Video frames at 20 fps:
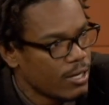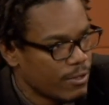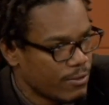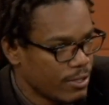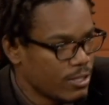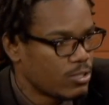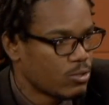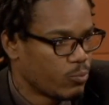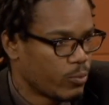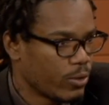
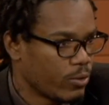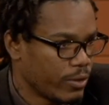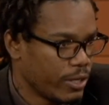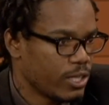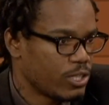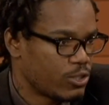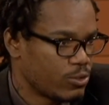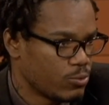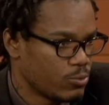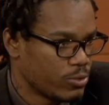These are real
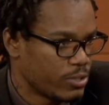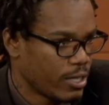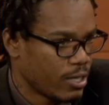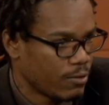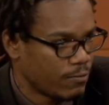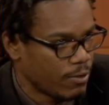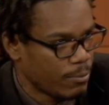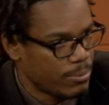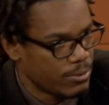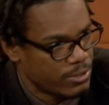issues that
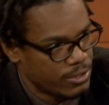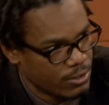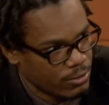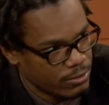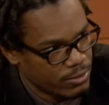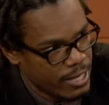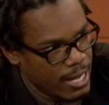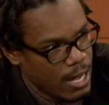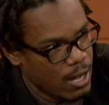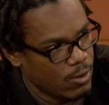have up until
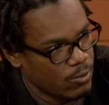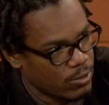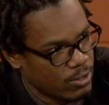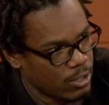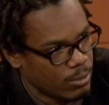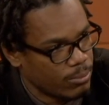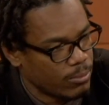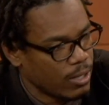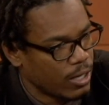now come